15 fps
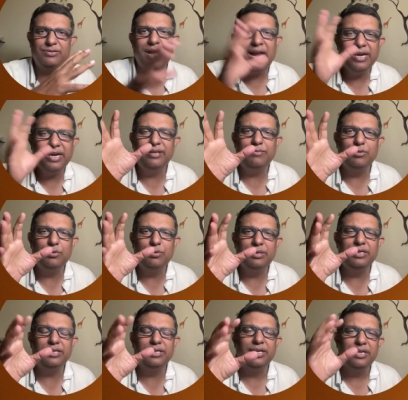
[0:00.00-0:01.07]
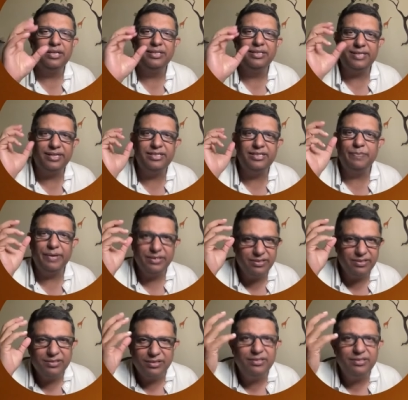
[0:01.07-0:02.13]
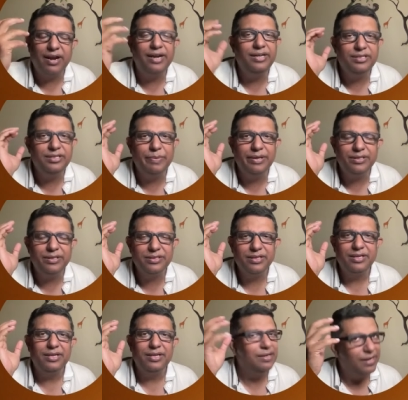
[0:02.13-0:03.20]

So at the moment, his headspace is in the right space